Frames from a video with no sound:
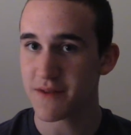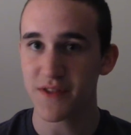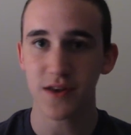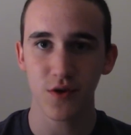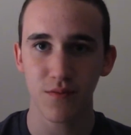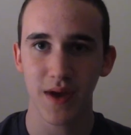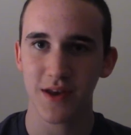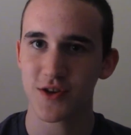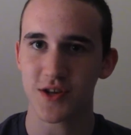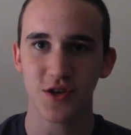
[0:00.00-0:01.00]
if they do
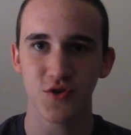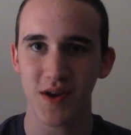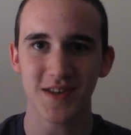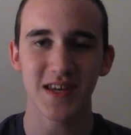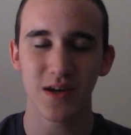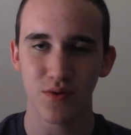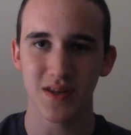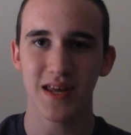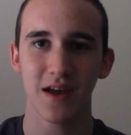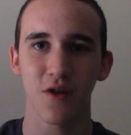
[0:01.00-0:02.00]
make just a straight sequel to
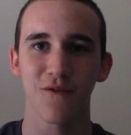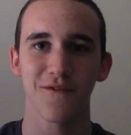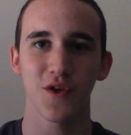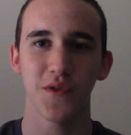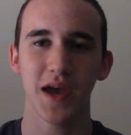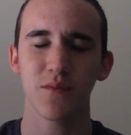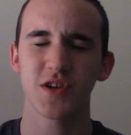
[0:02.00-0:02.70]
10 Cloverfield Lane,